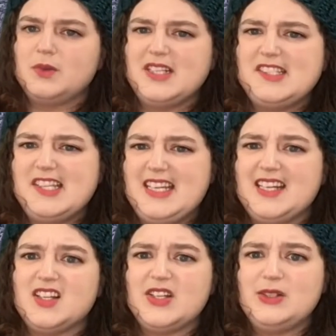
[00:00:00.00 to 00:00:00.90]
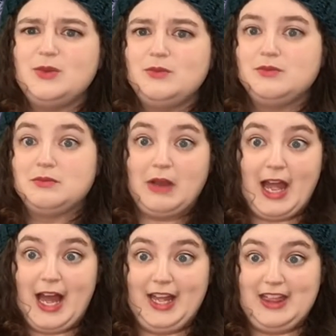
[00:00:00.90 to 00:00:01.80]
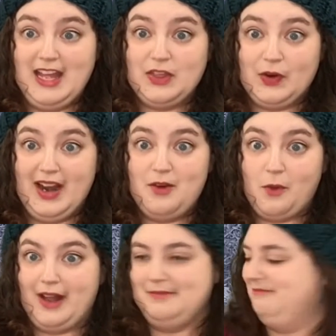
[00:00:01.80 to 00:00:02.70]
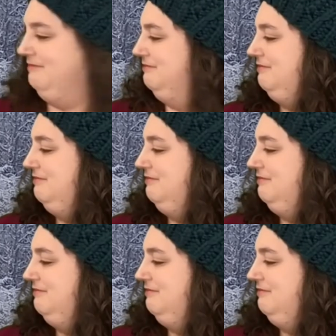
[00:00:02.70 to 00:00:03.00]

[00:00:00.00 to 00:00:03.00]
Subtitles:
What's an igloo? I think they're in one.